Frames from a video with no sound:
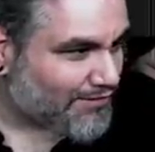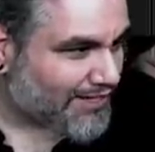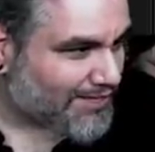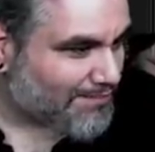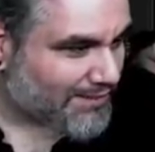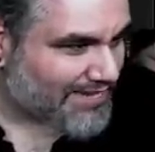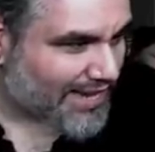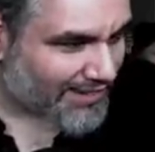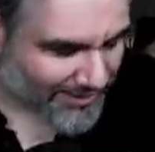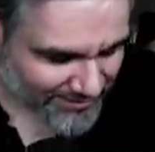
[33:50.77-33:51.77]
Ouphe without them
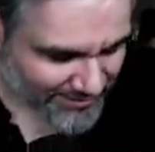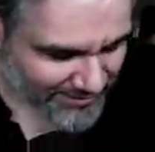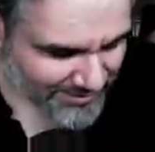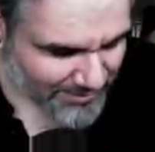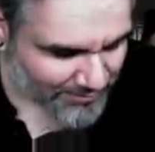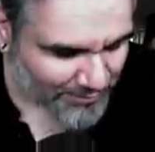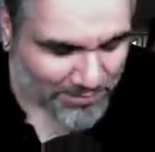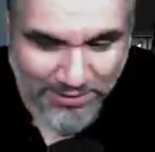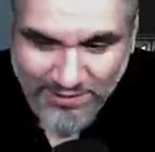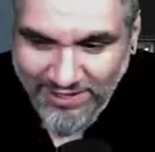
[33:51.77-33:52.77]
metallic
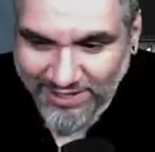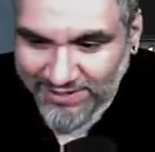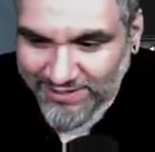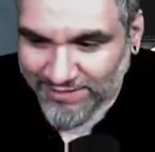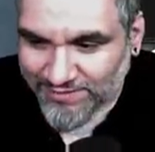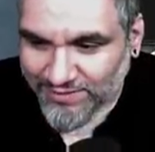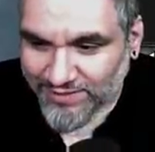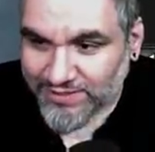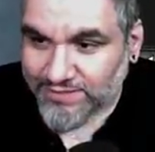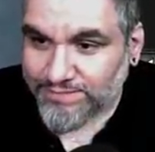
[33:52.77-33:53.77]
rebuking it, I feel
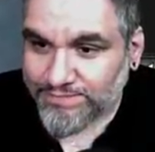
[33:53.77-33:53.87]
good.